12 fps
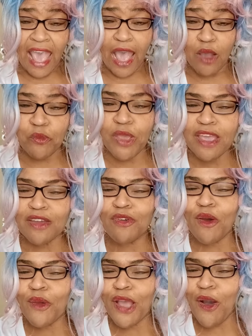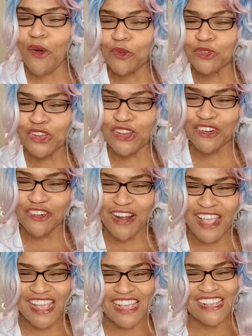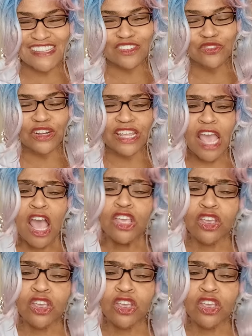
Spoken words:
And we growing older gracefully.